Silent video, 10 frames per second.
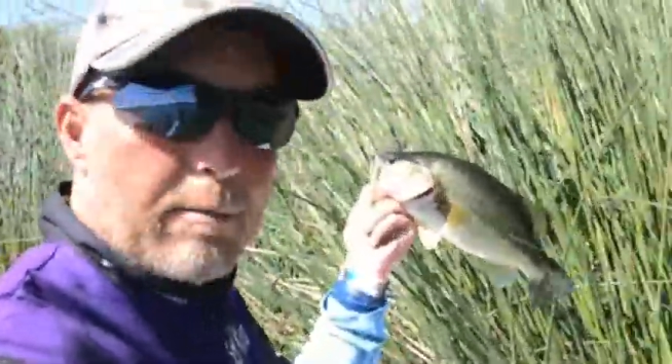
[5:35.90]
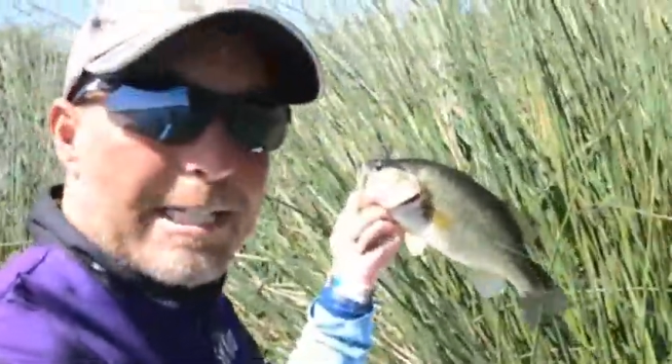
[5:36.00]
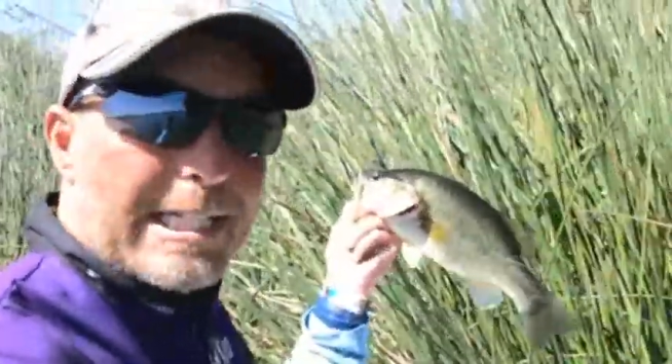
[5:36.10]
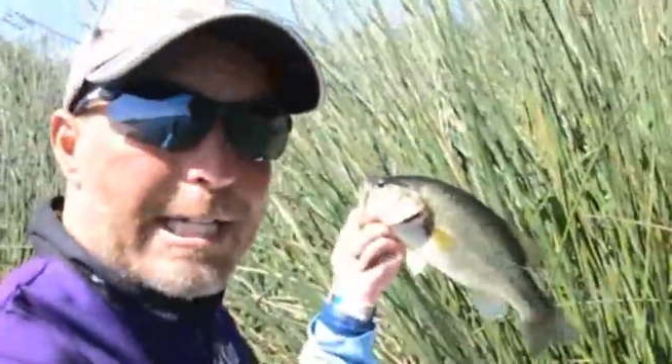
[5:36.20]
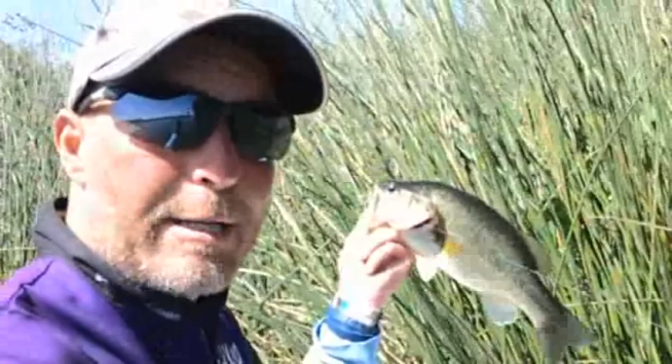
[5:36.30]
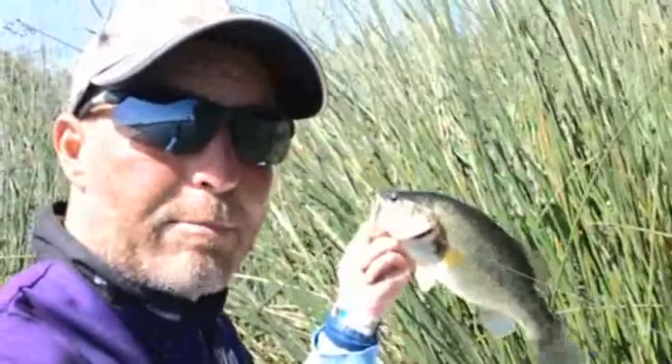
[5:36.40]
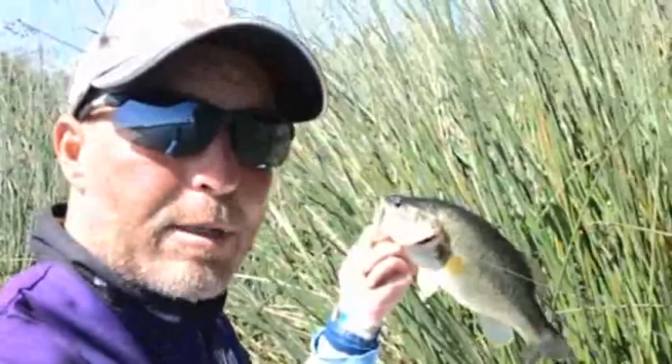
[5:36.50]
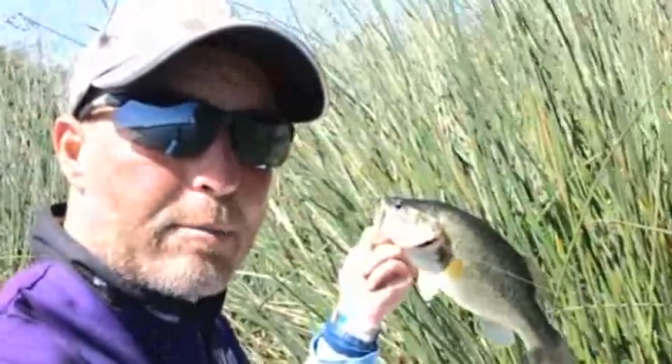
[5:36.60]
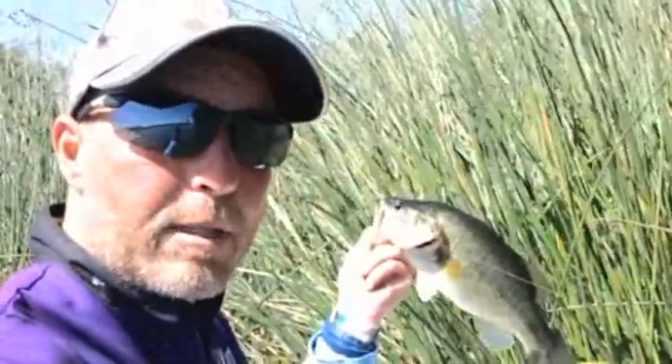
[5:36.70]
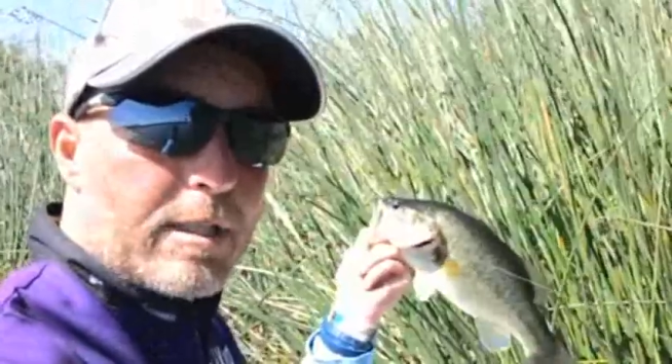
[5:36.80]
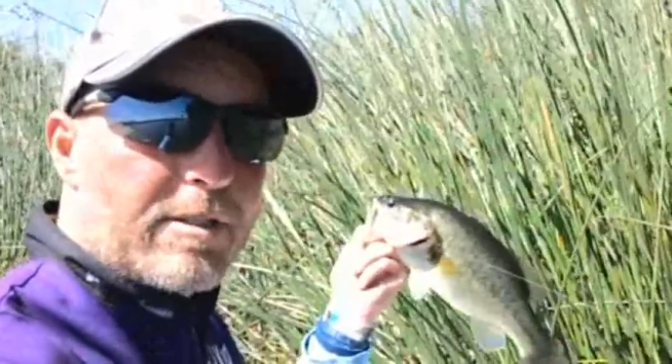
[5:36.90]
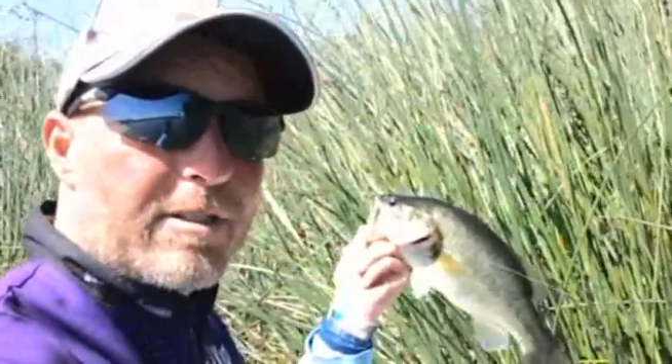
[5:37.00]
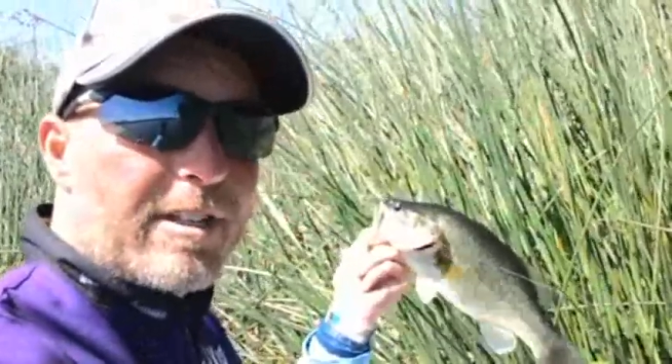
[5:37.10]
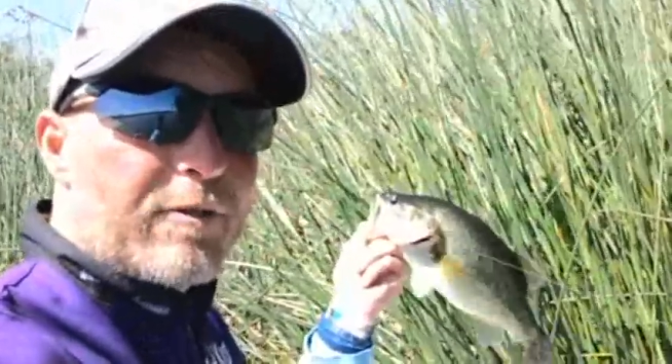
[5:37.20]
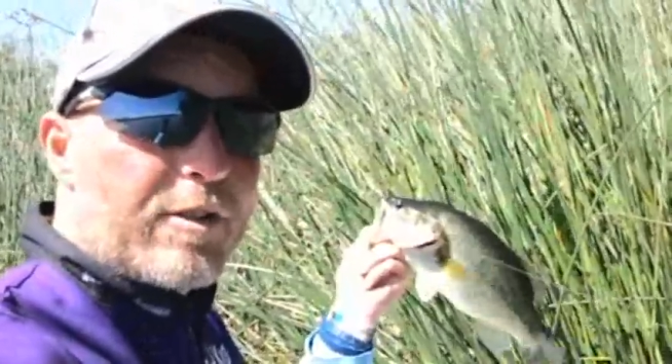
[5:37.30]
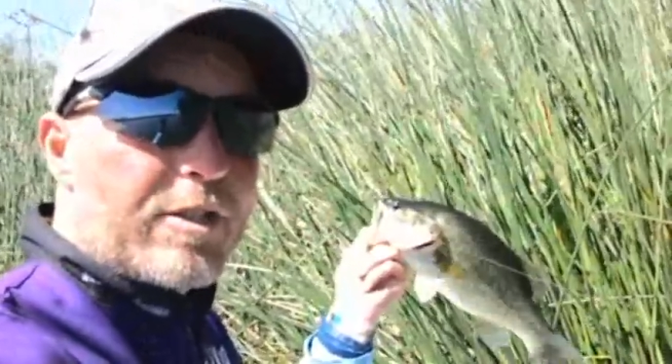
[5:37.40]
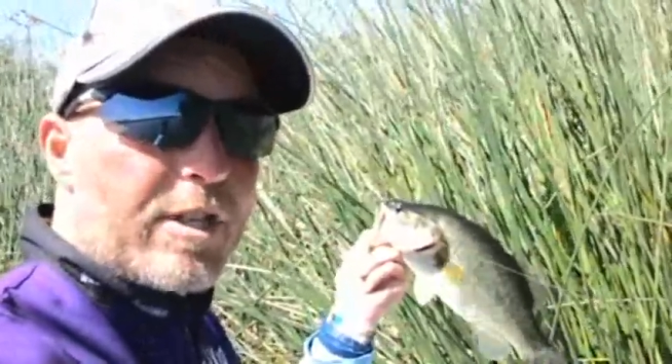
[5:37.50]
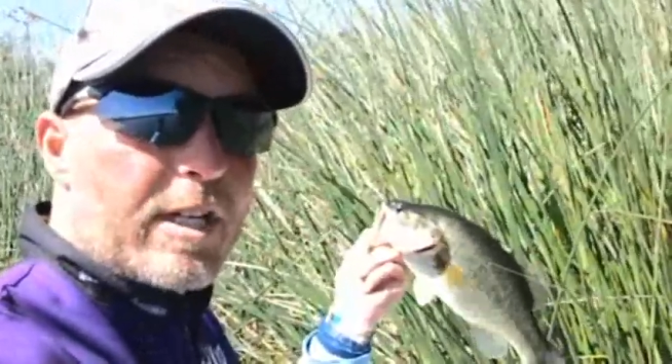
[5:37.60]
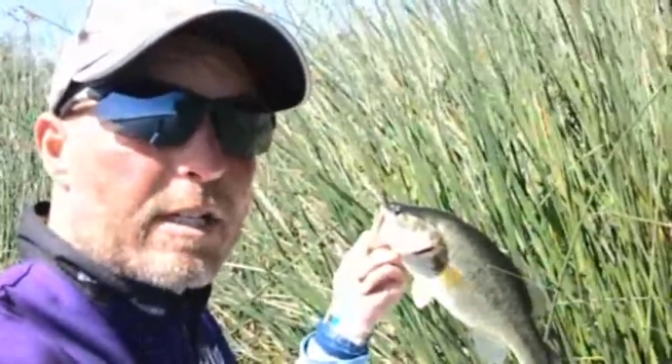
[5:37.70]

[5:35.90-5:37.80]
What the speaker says: time a little keeper, but this is another fish